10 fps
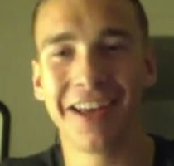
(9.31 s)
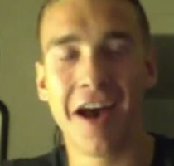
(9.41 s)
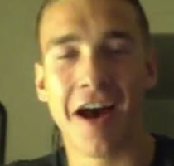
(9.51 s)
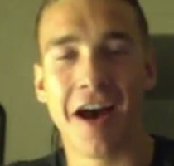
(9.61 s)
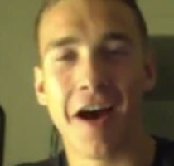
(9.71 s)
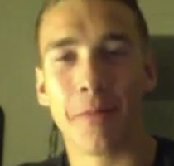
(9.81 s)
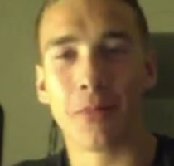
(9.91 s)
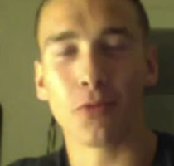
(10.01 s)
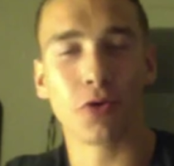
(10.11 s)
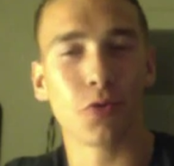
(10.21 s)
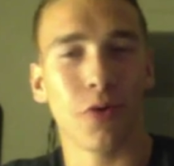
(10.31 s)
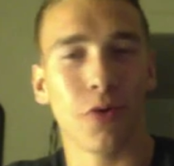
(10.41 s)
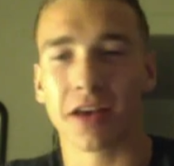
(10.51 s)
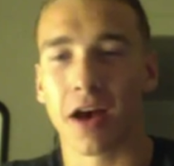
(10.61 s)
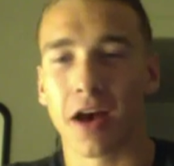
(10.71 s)
Real quick,
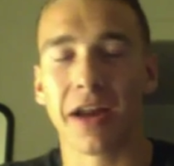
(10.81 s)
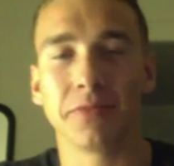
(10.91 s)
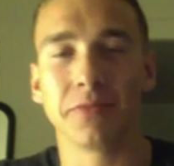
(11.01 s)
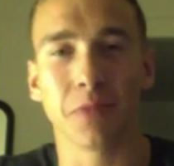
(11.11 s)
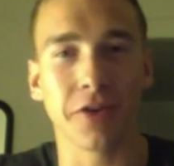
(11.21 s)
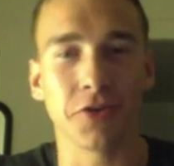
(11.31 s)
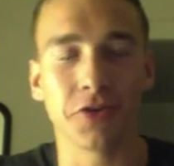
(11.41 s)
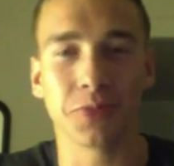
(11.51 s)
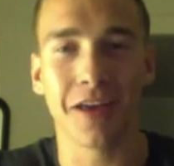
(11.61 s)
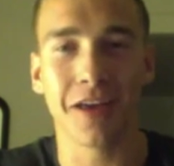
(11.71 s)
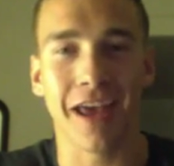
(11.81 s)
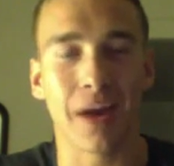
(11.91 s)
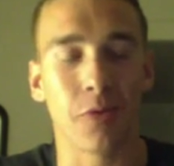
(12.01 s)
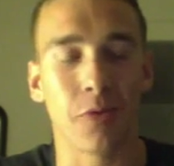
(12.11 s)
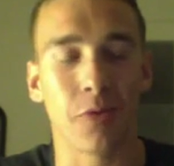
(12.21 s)
my name is Mike Gutschmidt, and I
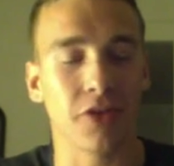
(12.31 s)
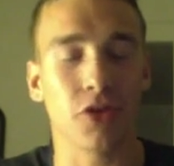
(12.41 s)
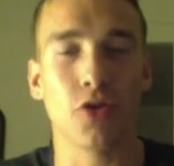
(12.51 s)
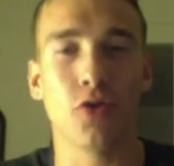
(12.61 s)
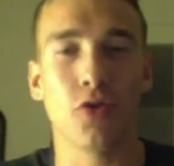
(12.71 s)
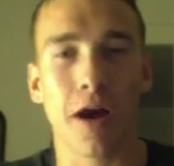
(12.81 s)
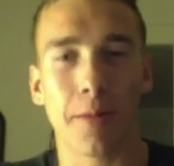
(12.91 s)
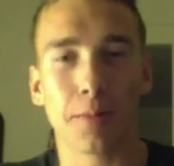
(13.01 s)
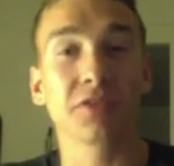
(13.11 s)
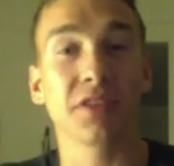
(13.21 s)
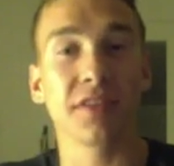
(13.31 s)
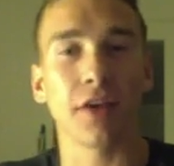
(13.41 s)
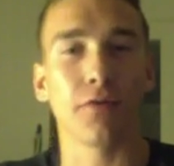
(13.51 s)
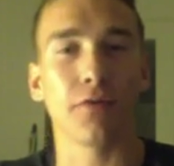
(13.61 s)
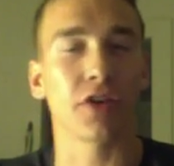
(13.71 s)
want to thank you, personally thank you
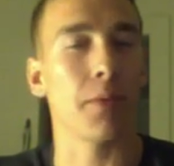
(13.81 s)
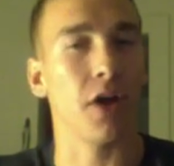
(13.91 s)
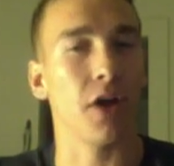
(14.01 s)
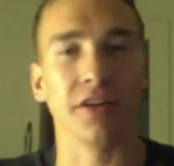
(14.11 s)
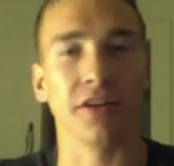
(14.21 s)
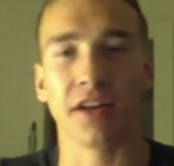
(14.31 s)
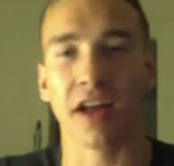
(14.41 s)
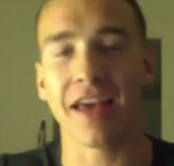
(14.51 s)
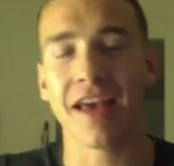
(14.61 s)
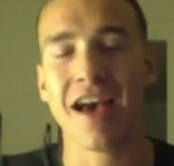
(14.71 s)
for coming on here tonight.